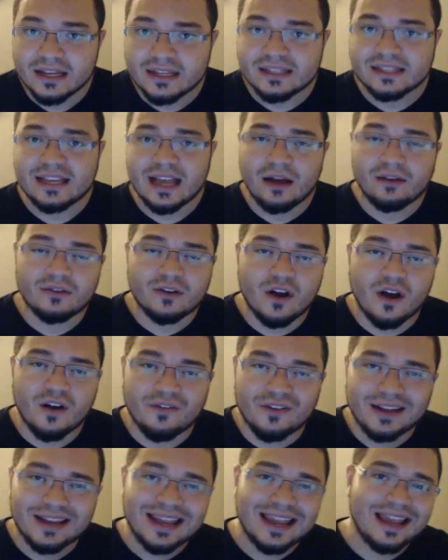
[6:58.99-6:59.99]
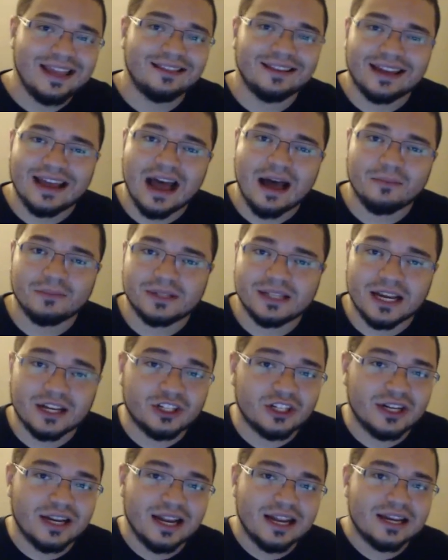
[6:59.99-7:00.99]
Sound off in the comment
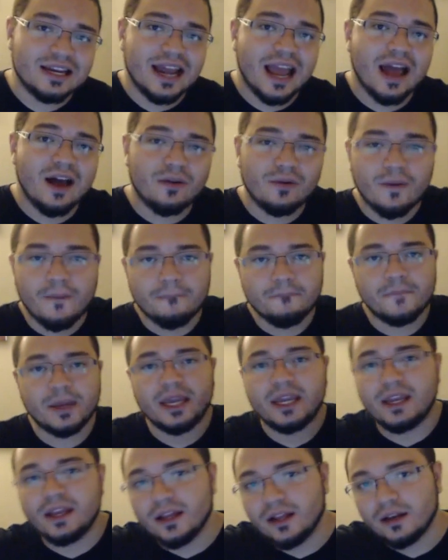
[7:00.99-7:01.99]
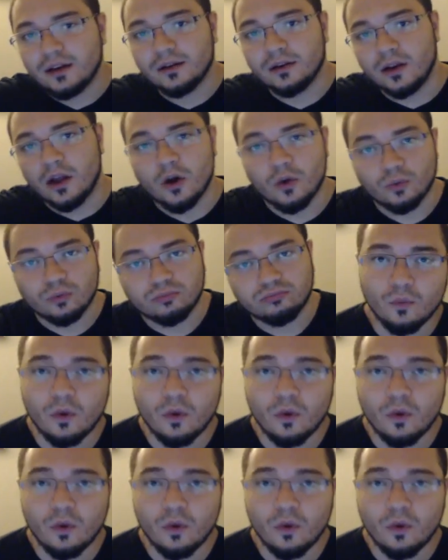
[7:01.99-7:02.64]
section down below.